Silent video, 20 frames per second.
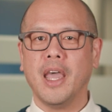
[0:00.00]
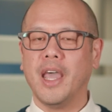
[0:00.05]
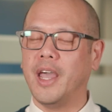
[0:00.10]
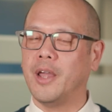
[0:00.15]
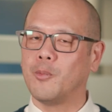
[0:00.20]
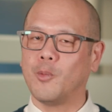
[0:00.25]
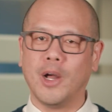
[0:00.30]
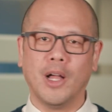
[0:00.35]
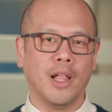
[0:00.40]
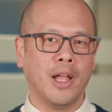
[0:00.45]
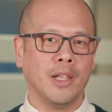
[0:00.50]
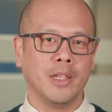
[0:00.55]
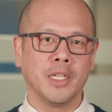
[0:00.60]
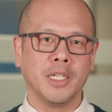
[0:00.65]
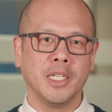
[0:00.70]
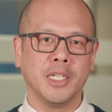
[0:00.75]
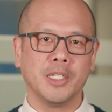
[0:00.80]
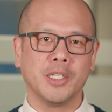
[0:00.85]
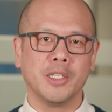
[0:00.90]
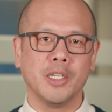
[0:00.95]
And while
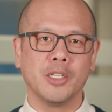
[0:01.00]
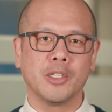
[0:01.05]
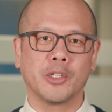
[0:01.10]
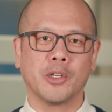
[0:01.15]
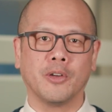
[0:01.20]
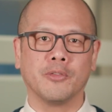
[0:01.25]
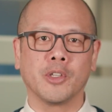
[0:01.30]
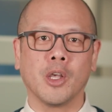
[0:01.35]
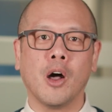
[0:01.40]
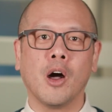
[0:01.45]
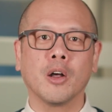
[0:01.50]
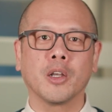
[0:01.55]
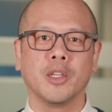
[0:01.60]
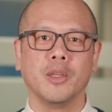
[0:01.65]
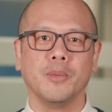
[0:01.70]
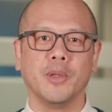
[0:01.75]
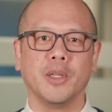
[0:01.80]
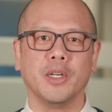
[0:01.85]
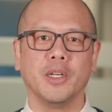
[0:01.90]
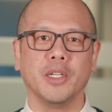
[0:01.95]
LEDC serves all
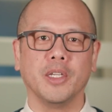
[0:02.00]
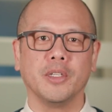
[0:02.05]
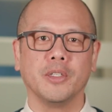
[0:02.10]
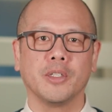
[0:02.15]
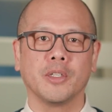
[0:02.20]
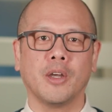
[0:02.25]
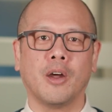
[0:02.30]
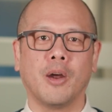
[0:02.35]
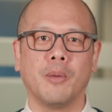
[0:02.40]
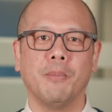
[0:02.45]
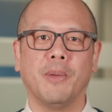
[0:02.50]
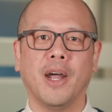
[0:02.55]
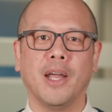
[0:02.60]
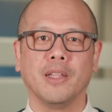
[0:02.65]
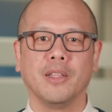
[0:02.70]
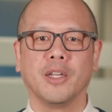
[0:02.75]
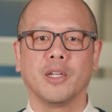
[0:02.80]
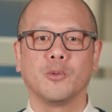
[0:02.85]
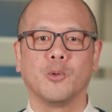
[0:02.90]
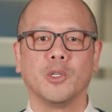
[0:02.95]
communities, our
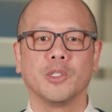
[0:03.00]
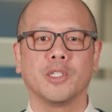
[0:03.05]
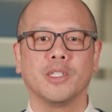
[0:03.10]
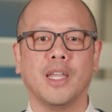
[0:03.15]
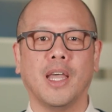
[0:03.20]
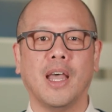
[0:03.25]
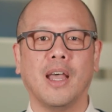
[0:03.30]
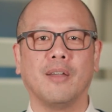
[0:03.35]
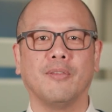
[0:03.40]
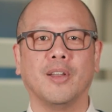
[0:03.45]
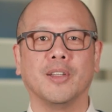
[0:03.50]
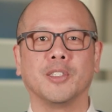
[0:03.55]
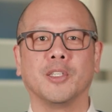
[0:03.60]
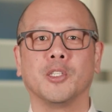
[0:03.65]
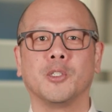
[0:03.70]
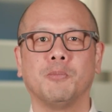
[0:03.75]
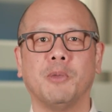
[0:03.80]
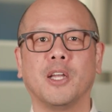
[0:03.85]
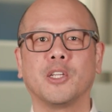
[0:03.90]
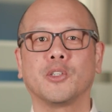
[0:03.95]
bilingual staff has a
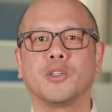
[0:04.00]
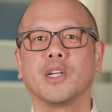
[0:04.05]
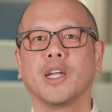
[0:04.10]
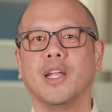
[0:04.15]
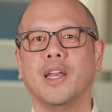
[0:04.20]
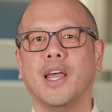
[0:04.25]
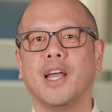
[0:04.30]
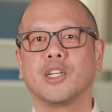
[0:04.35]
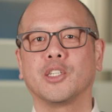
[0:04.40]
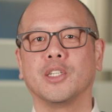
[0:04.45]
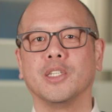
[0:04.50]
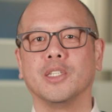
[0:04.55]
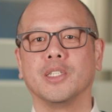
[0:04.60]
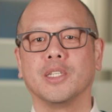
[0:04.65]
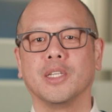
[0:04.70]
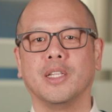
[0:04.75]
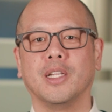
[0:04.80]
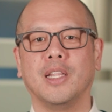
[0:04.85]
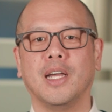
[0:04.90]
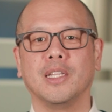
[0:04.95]
special connection
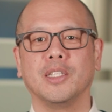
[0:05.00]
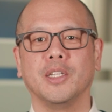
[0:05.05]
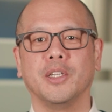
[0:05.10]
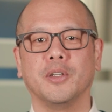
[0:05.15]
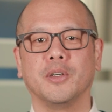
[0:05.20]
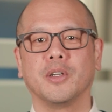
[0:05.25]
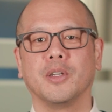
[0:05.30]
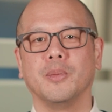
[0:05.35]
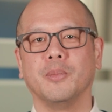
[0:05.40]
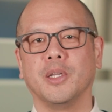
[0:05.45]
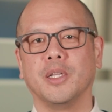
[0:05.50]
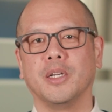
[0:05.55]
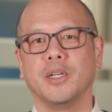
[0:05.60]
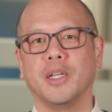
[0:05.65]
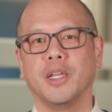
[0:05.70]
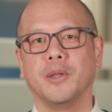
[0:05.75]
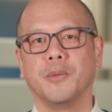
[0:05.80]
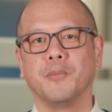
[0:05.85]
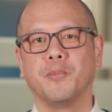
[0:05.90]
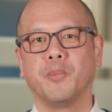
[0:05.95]
to the Latino
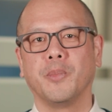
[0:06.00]
community.